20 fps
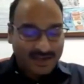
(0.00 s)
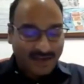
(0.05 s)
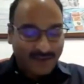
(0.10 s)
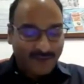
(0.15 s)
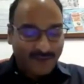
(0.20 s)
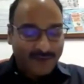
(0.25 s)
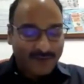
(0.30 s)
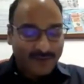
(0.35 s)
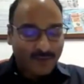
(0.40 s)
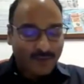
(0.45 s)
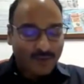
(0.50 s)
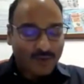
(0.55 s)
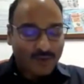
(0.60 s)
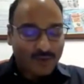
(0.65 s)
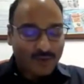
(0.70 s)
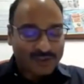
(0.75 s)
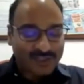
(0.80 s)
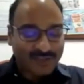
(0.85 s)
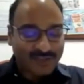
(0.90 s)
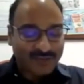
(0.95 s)
one more
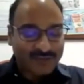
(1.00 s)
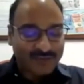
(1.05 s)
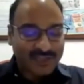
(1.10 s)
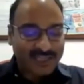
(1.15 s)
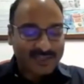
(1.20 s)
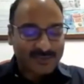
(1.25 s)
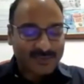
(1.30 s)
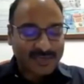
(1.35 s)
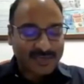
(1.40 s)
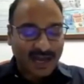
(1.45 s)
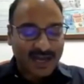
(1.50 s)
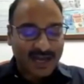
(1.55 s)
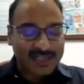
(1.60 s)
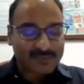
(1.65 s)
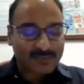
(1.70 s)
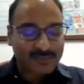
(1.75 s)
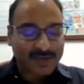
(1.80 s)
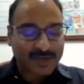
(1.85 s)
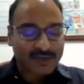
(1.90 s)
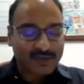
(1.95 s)
question which has been
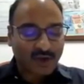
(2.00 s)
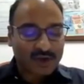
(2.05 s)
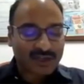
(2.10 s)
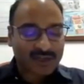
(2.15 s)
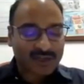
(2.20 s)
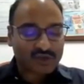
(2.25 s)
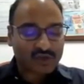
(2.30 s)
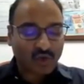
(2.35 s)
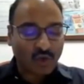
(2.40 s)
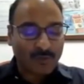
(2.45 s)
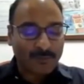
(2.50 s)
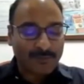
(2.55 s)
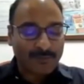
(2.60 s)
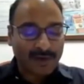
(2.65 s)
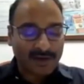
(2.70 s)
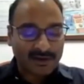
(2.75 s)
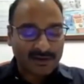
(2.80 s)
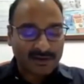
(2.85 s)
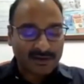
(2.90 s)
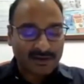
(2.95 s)
asked by Dr.
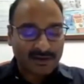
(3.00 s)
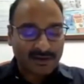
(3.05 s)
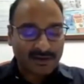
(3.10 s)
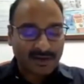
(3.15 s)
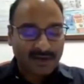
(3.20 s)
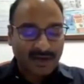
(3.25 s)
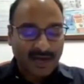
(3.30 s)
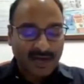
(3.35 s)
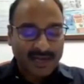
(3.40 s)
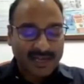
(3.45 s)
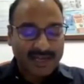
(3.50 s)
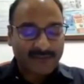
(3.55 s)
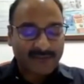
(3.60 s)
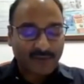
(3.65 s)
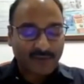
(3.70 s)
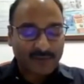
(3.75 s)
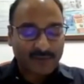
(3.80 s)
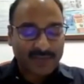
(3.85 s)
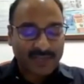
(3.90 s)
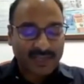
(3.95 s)
Somba, again
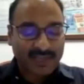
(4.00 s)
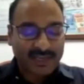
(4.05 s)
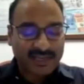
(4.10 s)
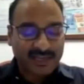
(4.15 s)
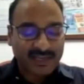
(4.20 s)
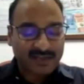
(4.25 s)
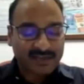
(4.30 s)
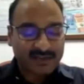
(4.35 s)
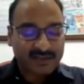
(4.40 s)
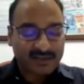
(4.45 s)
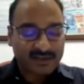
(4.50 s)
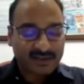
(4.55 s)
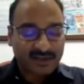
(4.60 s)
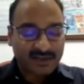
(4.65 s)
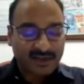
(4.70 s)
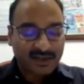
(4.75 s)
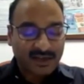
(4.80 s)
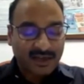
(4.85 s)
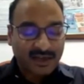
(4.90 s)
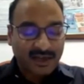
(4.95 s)
from Kenya,
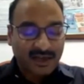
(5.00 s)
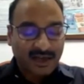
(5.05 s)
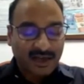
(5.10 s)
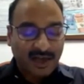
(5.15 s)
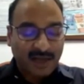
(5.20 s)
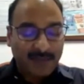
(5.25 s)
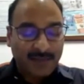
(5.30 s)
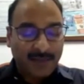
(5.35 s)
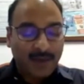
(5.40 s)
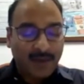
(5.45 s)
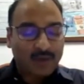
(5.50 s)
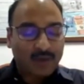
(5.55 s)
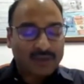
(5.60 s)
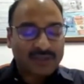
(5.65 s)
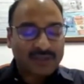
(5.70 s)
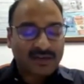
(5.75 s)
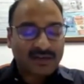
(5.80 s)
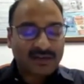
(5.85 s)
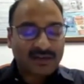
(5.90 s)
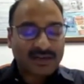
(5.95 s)

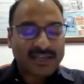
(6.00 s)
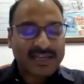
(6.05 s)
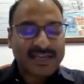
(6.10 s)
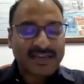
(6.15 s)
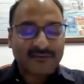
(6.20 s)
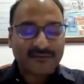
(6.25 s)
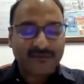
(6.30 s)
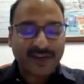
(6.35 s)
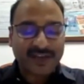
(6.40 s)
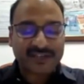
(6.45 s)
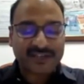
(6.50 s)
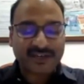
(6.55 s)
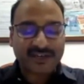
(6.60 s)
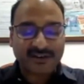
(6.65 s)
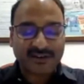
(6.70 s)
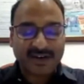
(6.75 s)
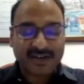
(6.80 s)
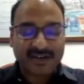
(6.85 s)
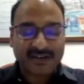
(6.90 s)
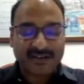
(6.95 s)
about the
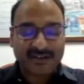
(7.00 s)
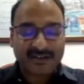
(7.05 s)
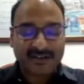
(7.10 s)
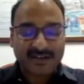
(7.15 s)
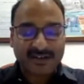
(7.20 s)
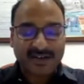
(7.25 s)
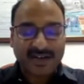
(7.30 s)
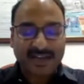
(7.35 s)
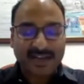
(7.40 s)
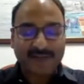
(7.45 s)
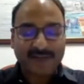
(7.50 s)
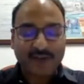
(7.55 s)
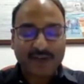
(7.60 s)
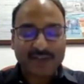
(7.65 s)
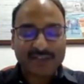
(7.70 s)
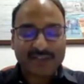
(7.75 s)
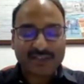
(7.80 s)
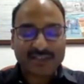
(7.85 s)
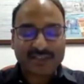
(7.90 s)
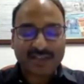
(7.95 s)
reinfection rate. Like what
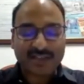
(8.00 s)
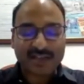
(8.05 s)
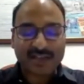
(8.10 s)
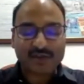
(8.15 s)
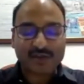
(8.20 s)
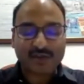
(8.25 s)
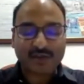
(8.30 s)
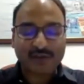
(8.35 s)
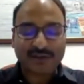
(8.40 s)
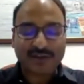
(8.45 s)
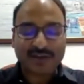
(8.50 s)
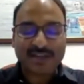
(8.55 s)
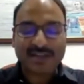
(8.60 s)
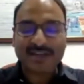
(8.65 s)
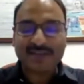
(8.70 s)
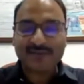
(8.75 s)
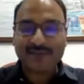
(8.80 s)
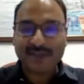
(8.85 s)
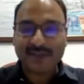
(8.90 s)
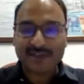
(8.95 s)
is the chance of
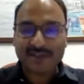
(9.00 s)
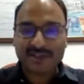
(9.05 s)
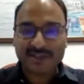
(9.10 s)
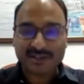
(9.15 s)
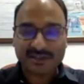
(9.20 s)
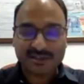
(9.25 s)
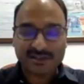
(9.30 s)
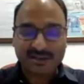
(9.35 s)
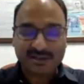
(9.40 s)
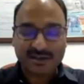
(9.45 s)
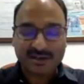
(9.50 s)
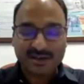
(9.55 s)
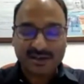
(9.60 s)
reinfection